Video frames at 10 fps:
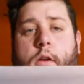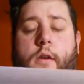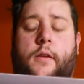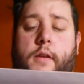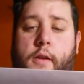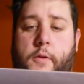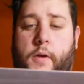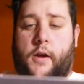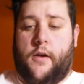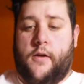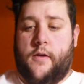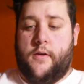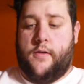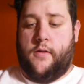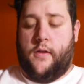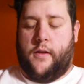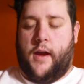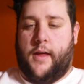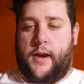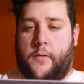Continuing, another
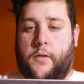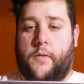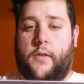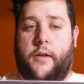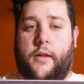guy that I really, really